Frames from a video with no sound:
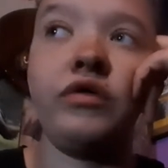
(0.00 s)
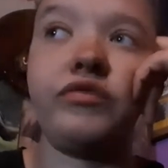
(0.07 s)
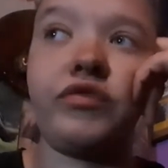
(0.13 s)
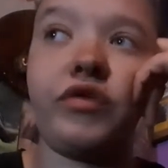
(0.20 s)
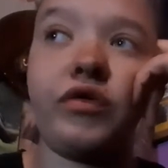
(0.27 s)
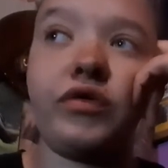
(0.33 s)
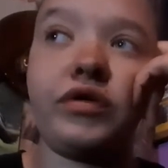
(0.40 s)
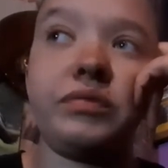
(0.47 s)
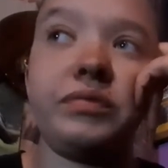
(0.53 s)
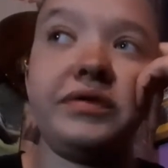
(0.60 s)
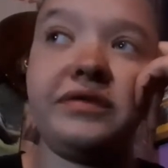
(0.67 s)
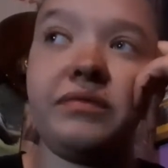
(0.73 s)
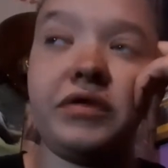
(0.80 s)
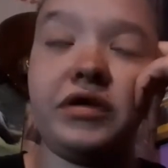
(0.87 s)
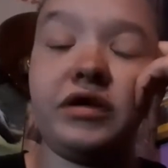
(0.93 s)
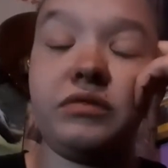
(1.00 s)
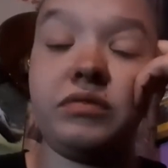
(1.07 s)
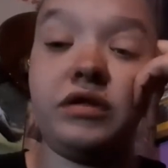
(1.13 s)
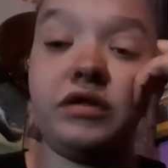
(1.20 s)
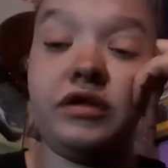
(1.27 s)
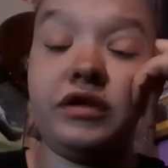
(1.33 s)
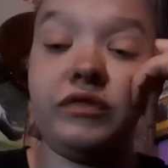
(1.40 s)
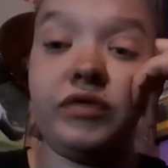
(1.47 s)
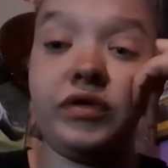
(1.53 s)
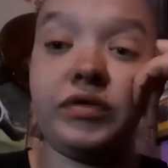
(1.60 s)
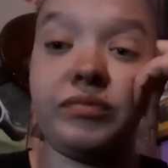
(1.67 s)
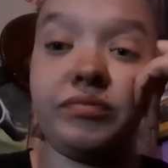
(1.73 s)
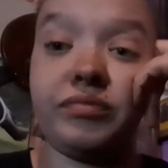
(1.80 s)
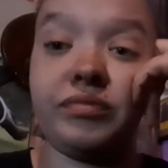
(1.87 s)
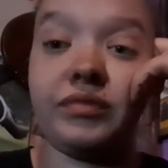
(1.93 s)
So it could be something completely different,
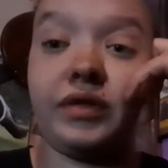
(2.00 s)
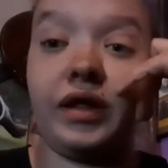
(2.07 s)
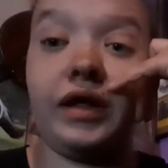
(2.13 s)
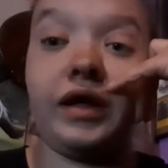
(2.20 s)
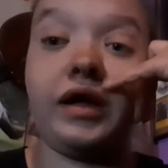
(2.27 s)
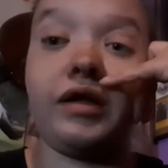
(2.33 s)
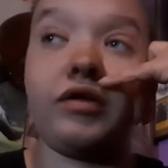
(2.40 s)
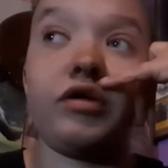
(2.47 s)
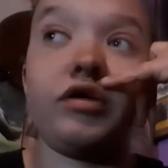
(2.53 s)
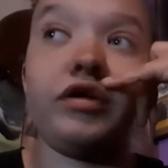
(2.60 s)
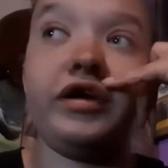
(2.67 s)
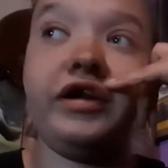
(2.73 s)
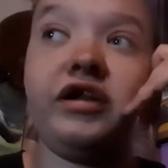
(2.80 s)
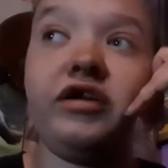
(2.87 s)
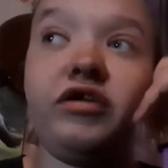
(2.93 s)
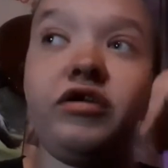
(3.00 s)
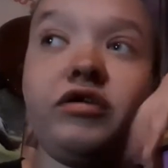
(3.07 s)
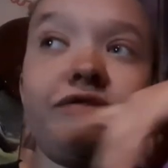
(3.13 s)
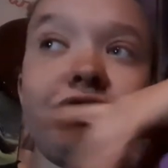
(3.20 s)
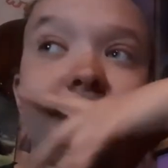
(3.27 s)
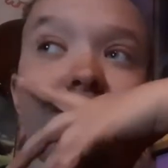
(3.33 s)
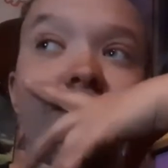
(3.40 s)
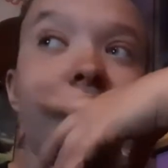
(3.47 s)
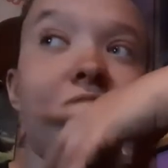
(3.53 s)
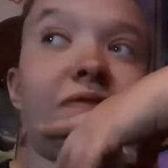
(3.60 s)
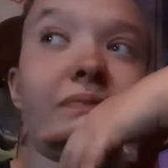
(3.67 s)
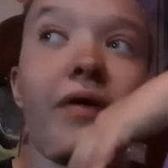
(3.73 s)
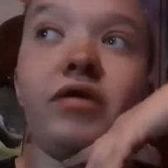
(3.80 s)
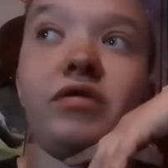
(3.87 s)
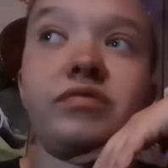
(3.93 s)
and her eating dirt just is
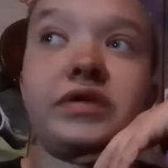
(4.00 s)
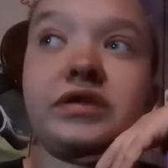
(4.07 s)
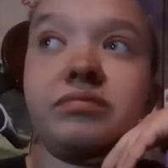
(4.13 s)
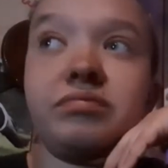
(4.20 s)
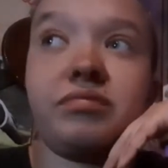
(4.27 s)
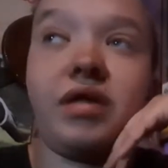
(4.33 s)
part of it.